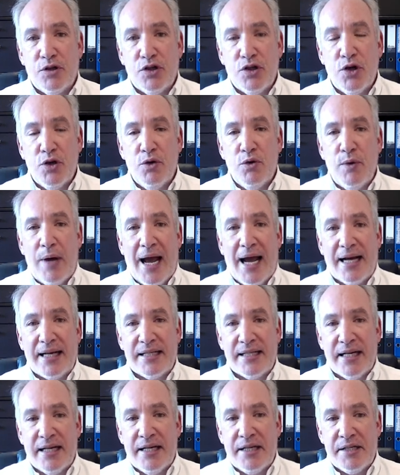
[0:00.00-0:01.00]
two
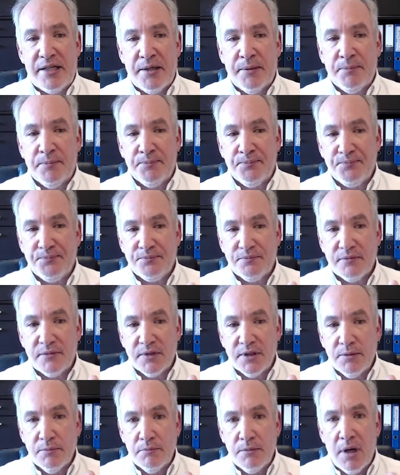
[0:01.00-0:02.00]
axes
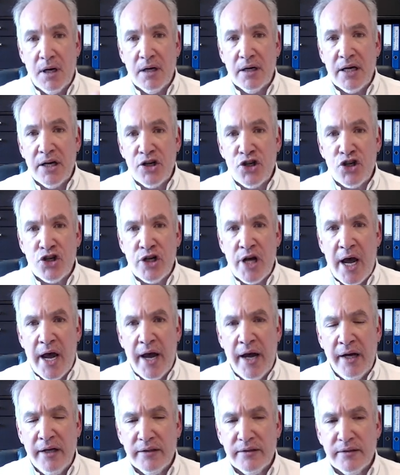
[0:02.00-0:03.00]
market share